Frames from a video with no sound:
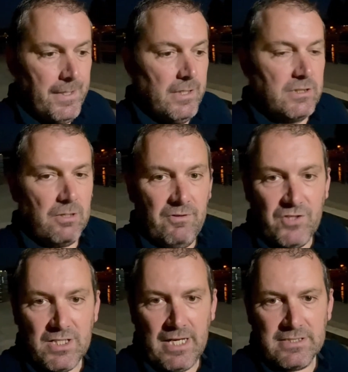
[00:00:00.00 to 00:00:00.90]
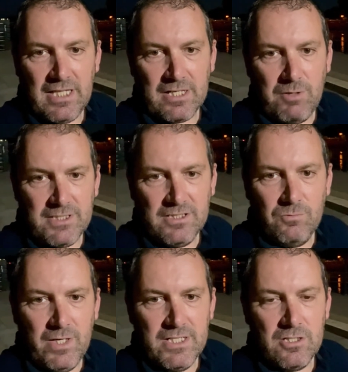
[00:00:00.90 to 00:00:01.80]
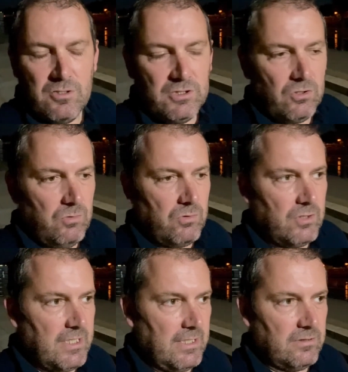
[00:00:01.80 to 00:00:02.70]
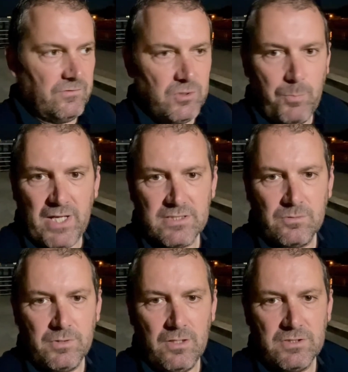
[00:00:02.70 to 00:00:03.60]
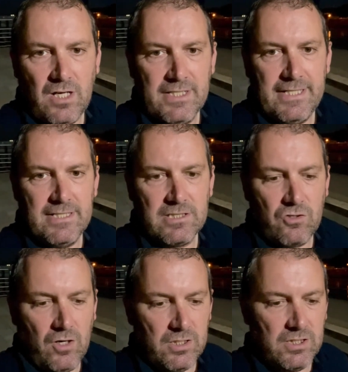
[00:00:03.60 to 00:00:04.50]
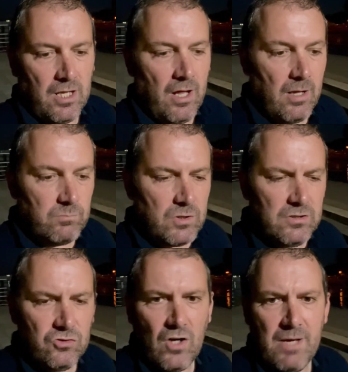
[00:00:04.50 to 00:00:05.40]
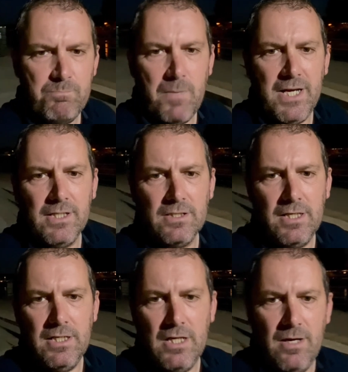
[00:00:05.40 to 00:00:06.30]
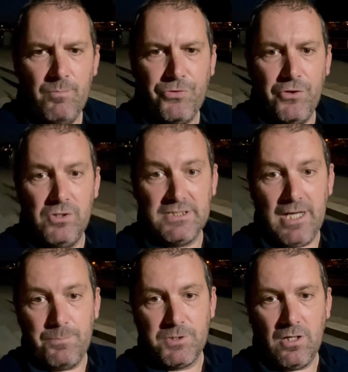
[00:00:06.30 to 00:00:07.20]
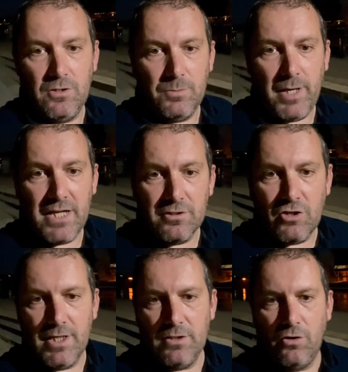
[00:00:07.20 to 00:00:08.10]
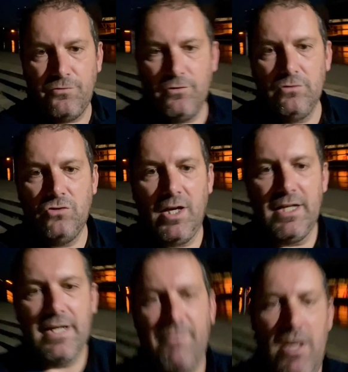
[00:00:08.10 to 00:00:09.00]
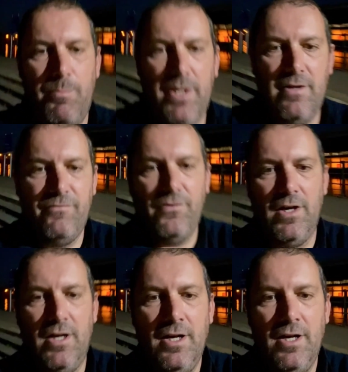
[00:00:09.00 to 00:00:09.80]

So if you can answer that question, where do you enjoy walking? I'd love to pass some of those ideas across. I'm going to try and make the Thursday episode about the Great North Run, try and give it a bit of